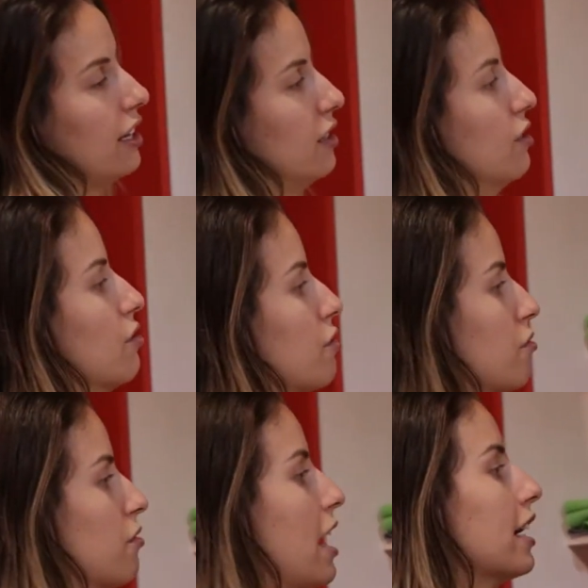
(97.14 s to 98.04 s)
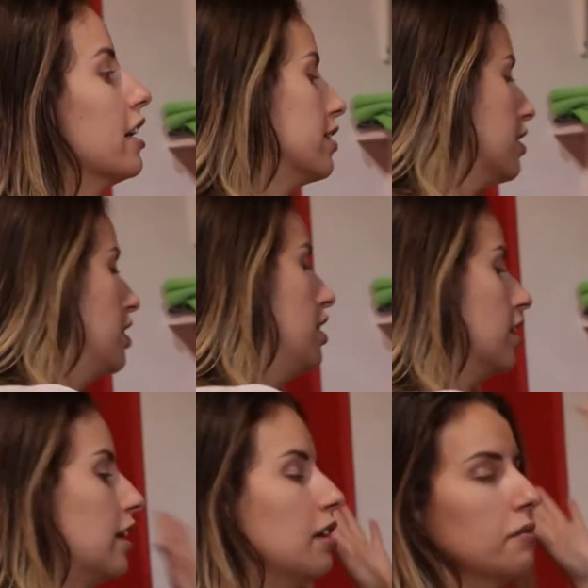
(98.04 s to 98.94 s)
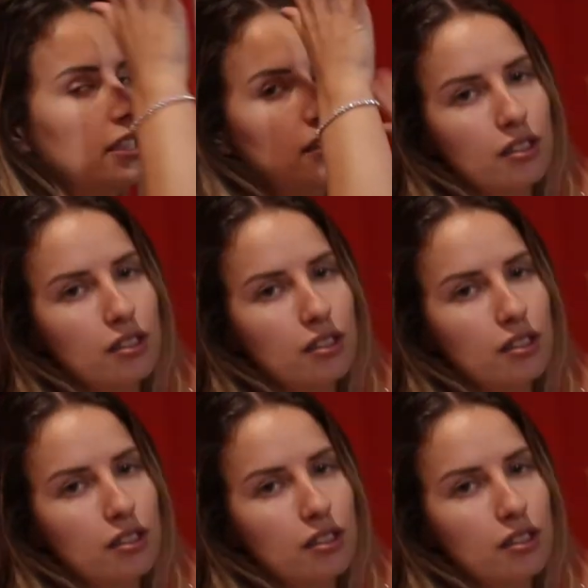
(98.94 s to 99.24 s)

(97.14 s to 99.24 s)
and dryer. Comes in